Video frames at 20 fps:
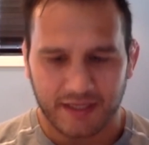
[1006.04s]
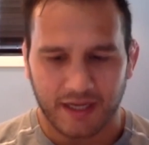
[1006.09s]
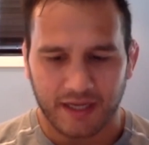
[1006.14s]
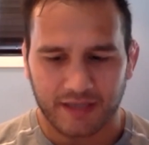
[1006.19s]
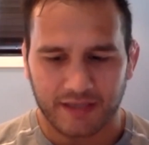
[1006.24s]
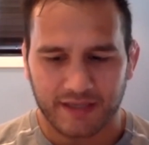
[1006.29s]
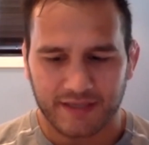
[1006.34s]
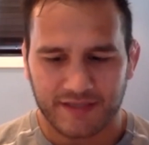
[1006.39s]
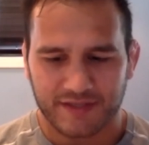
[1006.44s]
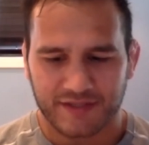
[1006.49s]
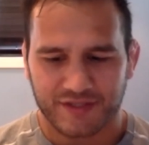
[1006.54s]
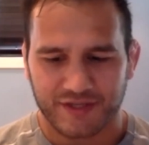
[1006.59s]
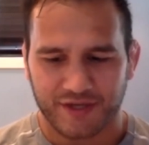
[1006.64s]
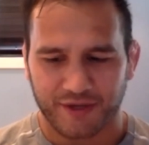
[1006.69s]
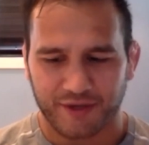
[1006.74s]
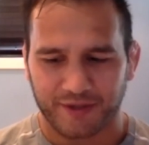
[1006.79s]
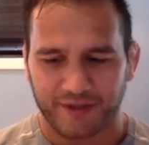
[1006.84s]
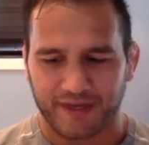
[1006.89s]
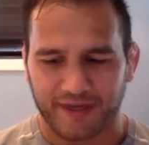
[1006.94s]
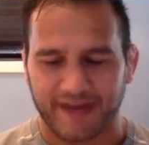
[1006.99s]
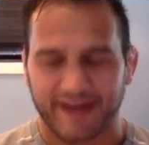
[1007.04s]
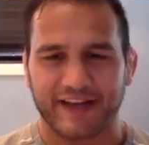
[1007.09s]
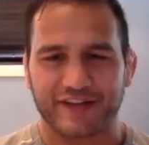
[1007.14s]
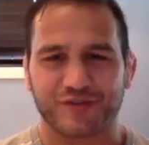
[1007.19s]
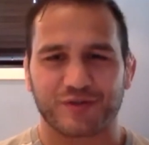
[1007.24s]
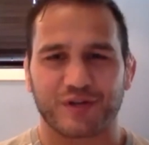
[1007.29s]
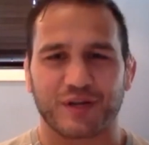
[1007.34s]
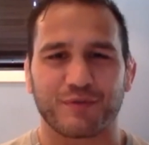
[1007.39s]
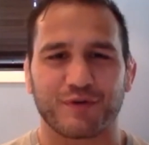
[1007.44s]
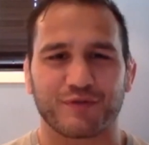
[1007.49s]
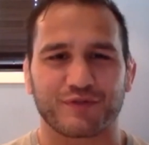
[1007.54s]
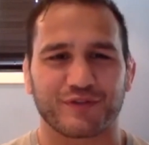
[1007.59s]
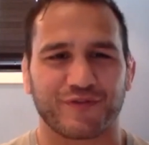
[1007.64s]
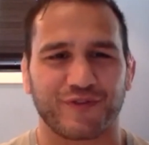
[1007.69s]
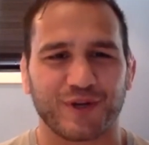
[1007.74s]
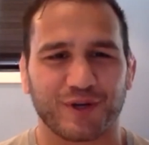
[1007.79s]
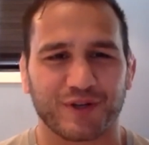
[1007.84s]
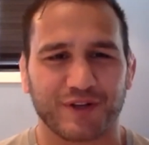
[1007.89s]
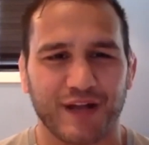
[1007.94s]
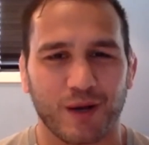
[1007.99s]
necessarily, I guess when I moved to
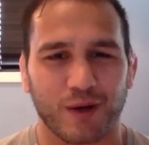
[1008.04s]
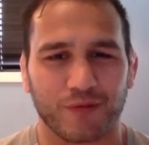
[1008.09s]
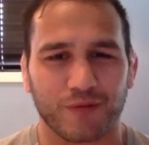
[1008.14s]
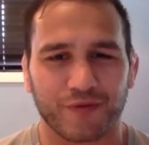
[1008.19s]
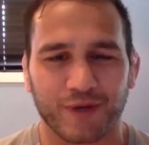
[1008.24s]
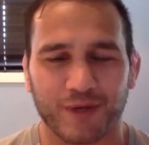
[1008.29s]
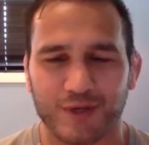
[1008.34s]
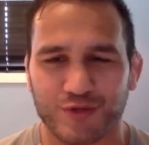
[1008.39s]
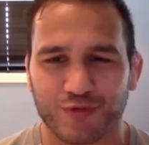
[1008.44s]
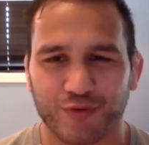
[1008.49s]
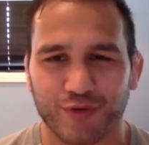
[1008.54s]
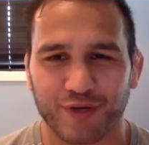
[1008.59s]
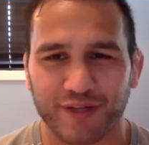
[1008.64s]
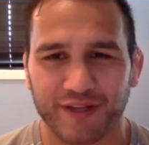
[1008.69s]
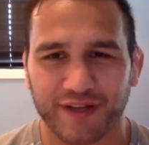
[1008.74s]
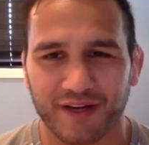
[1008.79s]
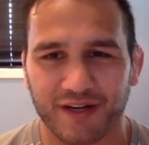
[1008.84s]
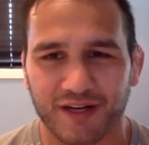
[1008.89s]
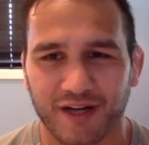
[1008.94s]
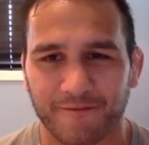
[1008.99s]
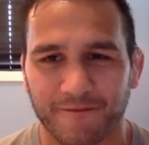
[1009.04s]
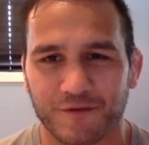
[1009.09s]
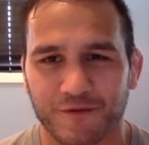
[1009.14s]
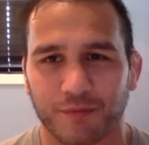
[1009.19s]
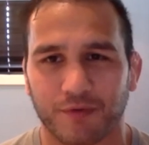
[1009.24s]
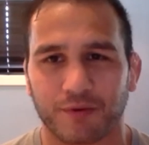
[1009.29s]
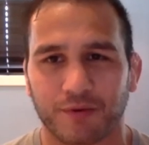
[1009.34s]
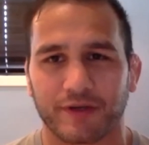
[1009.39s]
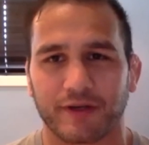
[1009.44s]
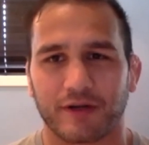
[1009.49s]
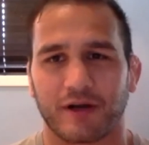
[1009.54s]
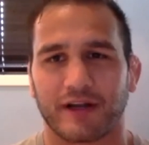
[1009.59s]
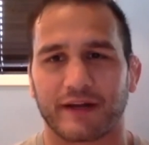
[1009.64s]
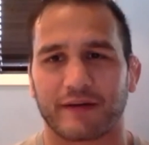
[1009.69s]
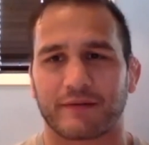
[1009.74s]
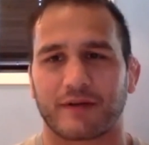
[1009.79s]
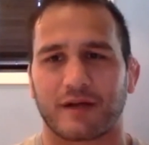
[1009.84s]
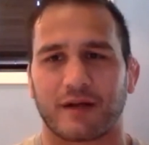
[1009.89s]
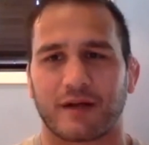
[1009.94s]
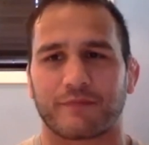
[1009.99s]
Philadelphia, it was really uncomfortable. I
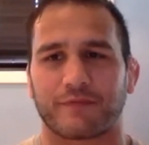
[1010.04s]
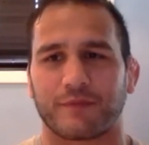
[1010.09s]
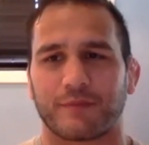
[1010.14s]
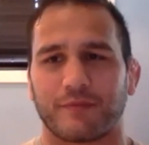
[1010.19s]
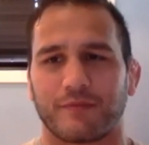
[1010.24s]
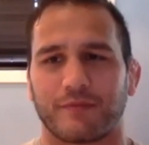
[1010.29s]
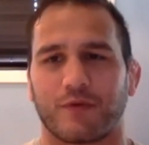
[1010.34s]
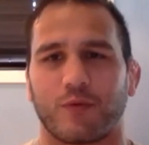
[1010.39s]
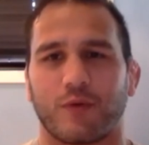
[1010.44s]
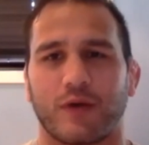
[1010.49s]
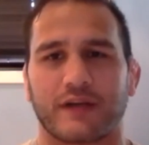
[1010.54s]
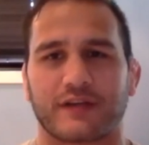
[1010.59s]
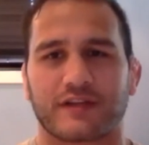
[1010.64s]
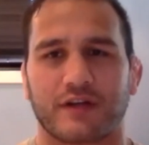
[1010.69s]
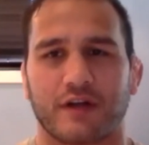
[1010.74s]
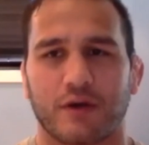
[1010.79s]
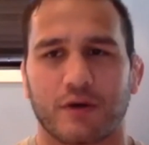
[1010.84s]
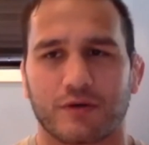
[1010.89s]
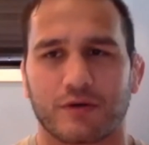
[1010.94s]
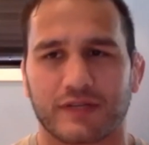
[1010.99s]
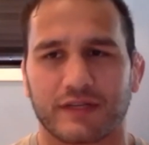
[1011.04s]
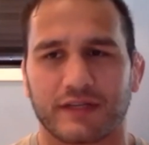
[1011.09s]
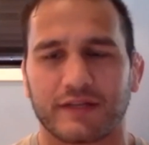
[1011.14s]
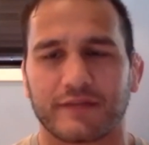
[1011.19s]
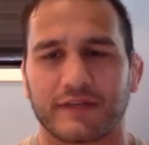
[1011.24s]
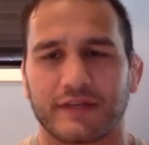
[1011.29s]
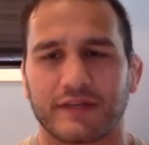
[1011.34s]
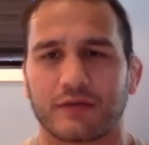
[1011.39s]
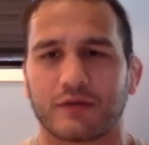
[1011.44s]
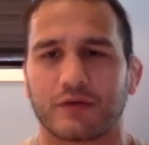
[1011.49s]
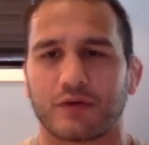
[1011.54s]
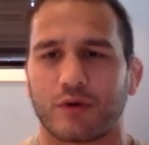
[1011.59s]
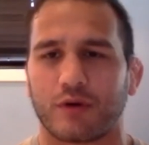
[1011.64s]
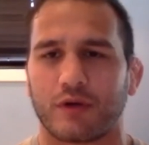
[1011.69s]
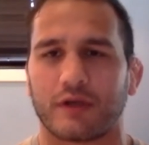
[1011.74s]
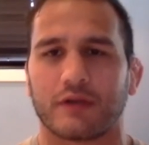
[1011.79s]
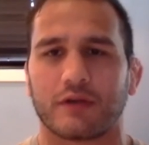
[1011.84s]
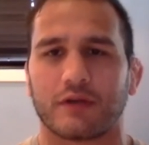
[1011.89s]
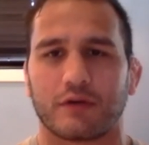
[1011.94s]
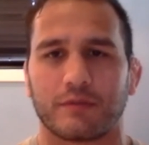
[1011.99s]
come from the West Coast. I lived in
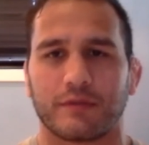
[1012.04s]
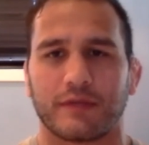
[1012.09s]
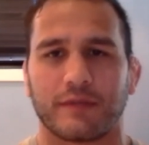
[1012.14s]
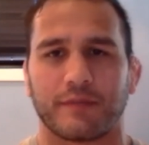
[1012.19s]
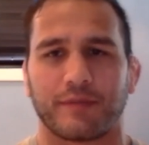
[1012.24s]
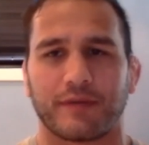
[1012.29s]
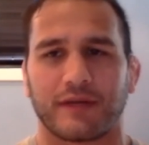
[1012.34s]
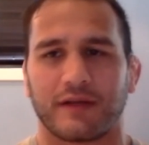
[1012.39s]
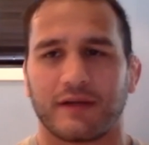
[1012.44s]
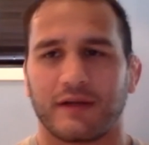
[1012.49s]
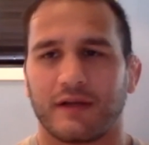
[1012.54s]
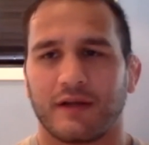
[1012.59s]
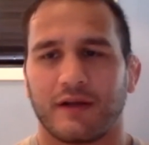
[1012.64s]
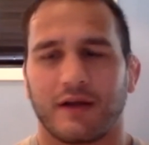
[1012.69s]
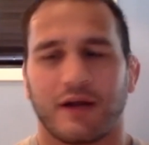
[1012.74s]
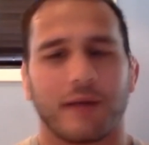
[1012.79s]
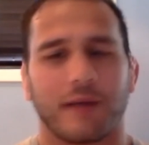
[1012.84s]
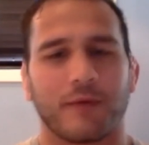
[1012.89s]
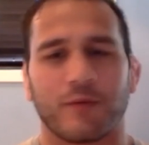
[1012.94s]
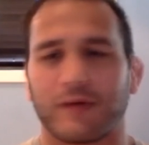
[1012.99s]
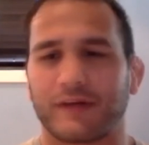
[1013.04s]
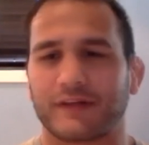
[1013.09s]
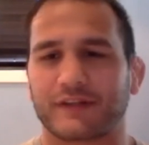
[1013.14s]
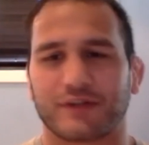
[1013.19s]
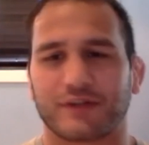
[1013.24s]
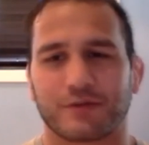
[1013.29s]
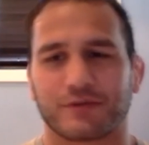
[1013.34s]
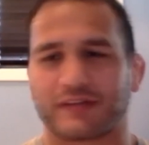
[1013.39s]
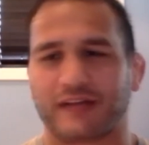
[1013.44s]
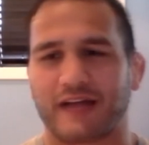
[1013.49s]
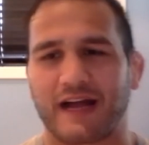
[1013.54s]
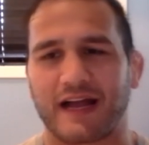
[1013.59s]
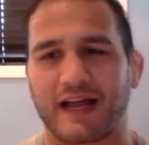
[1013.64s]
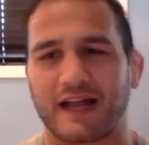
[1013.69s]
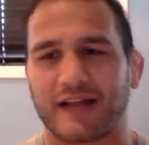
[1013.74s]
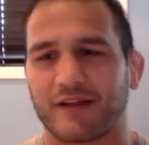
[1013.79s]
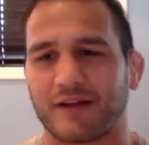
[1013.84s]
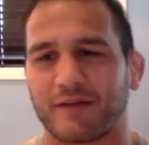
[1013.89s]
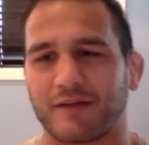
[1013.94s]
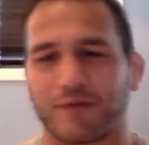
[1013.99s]
Illinois a little bit, but I'm a West Coast guy. I
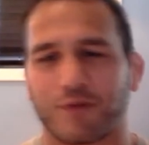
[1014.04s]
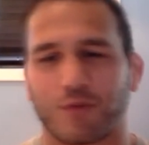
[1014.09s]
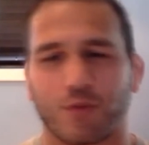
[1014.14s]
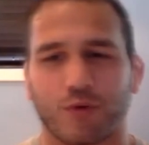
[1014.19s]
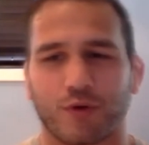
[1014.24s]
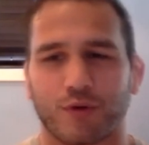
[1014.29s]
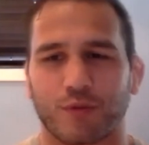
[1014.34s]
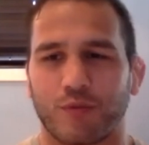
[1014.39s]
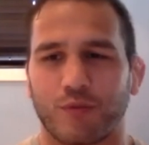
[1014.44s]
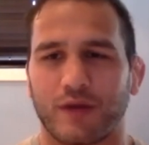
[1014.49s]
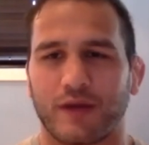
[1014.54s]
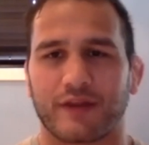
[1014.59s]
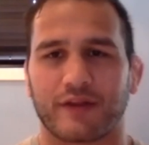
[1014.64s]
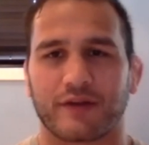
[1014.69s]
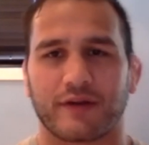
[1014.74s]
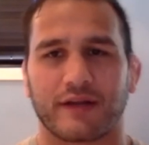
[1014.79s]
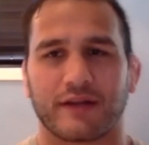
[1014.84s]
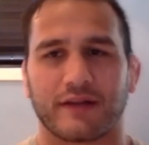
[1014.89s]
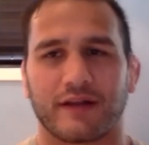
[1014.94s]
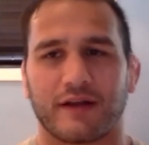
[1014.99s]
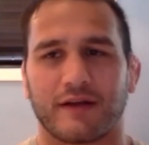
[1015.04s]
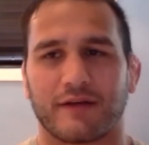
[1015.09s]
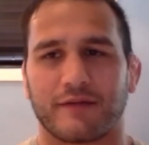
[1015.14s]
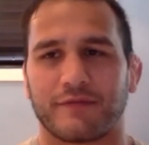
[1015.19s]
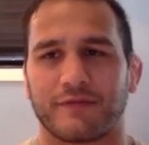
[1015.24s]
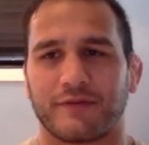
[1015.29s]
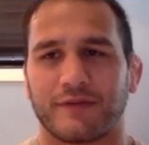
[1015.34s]
love the warm weather. I love,